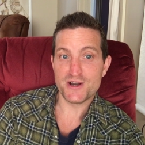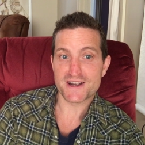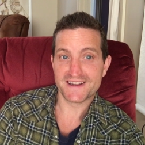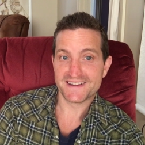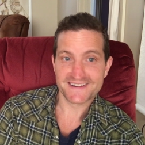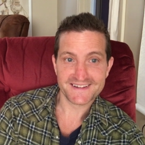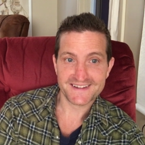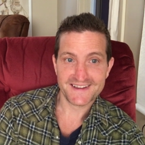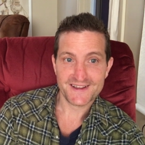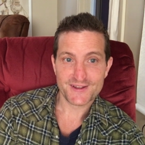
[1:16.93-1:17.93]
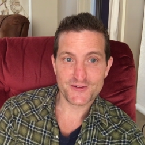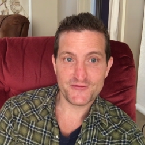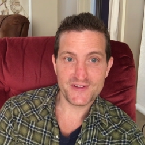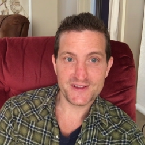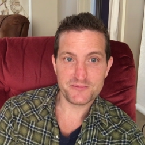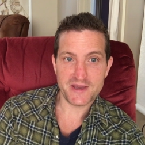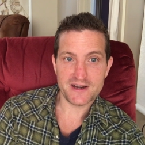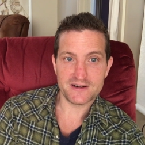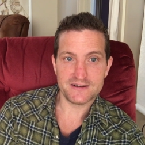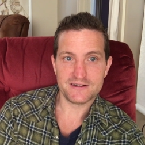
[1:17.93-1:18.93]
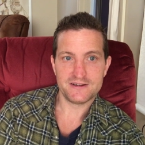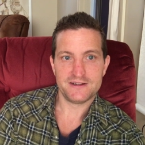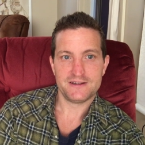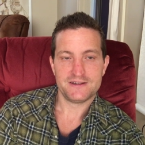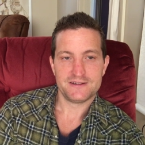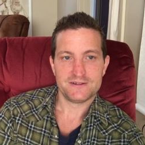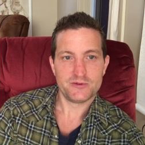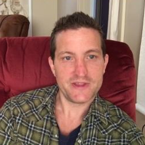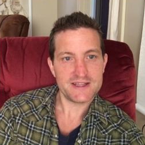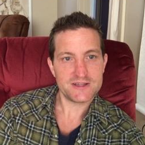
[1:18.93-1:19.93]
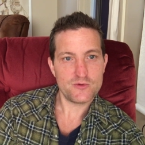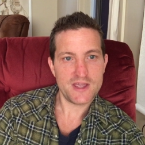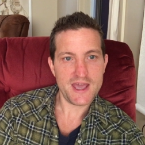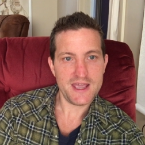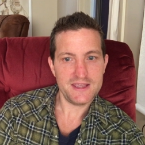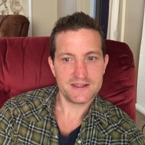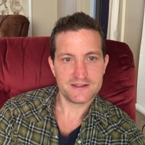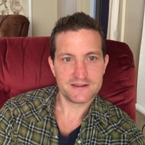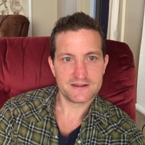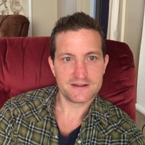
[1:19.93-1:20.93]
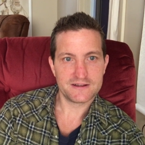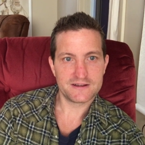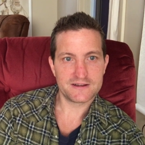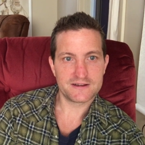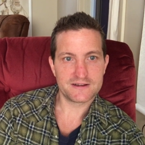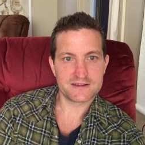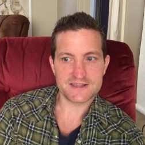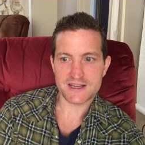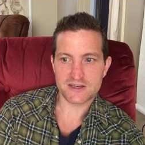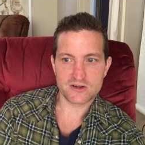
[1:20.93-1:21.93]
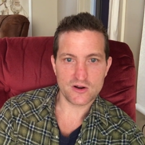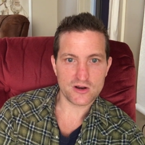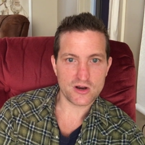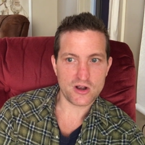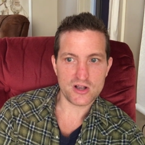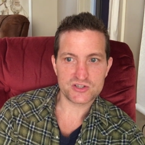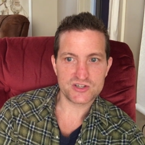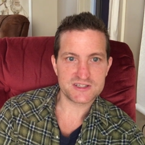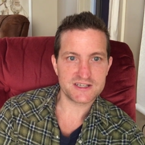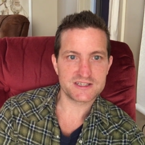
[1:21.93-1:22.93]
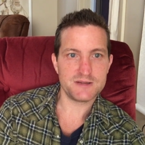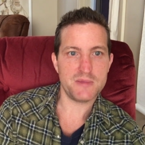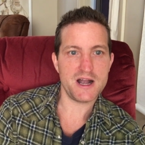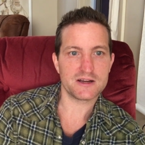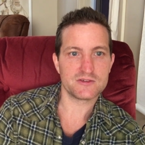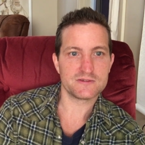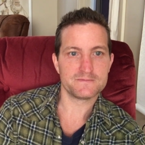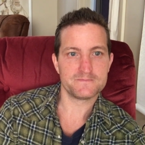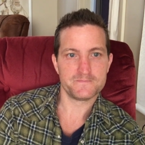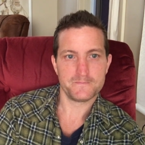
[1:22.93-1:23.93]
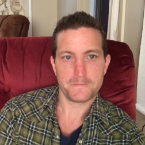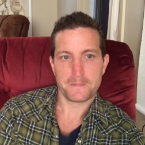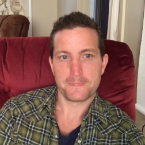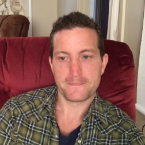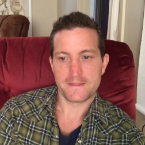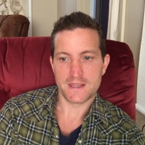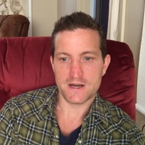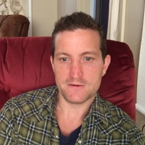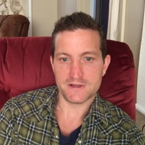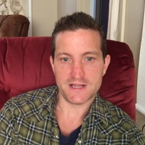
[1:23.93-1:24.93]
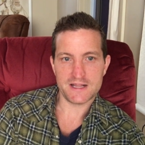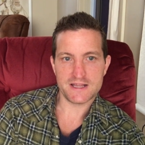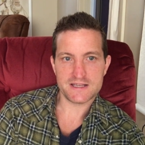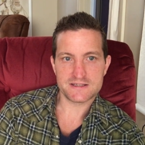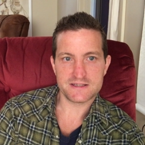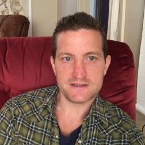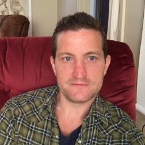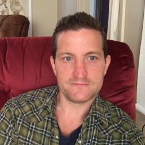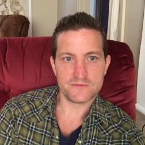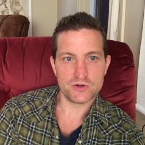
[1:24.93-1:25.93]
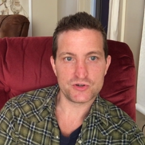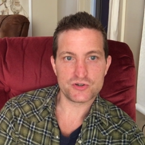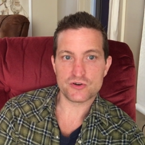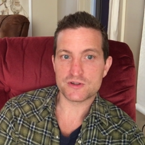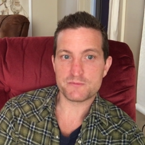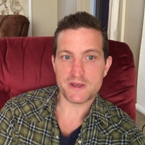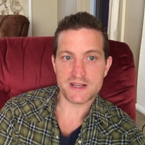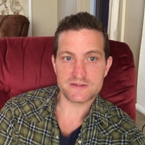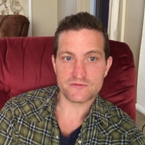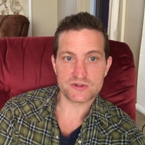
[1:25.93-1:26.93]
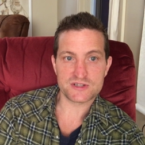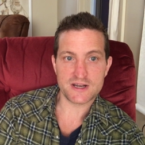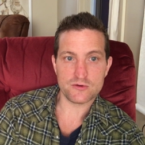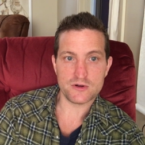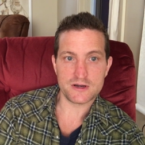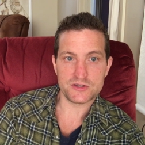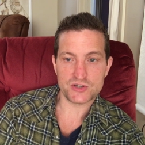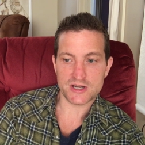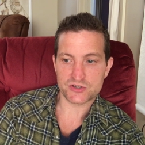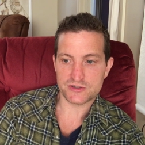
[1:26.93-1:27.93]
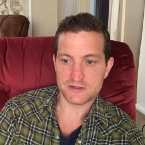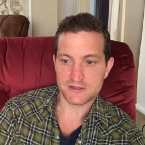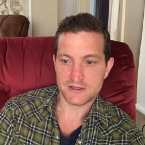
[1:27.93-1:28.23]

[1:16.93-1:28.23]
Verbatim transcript: look, you're feeling better, well, that's okay. Because that could cost you 60 bucks. You know, a lot less than your insurance pays for a steroid injection.